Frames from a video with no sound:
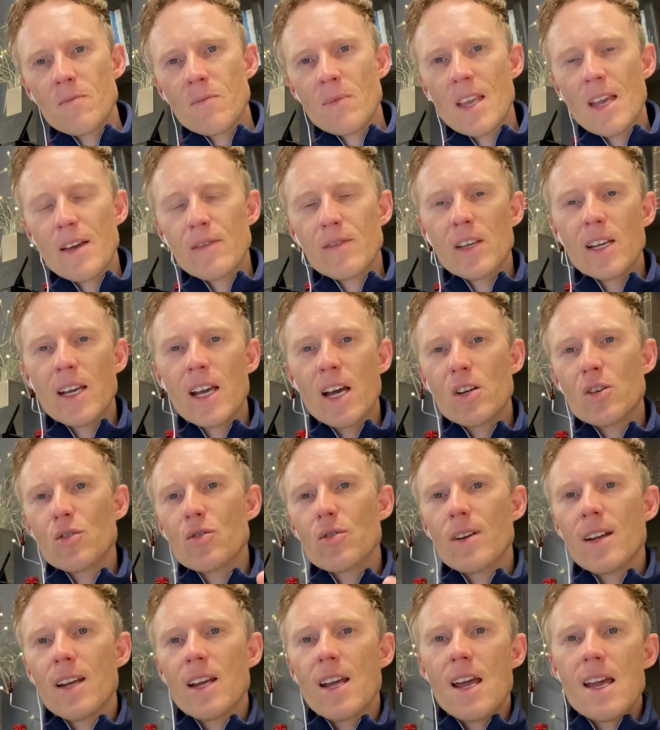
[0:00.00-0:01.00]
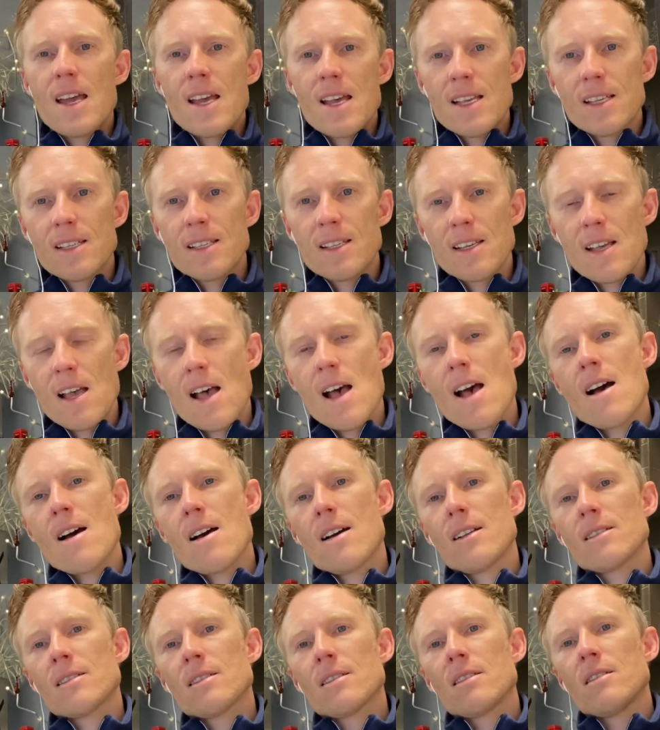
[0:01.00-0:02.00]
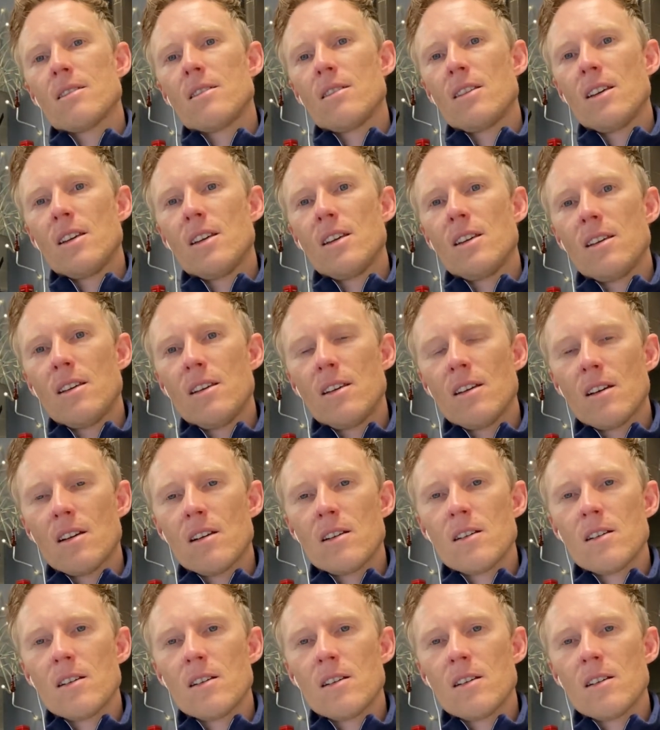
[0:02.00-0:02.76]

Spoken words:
if the gantry is at the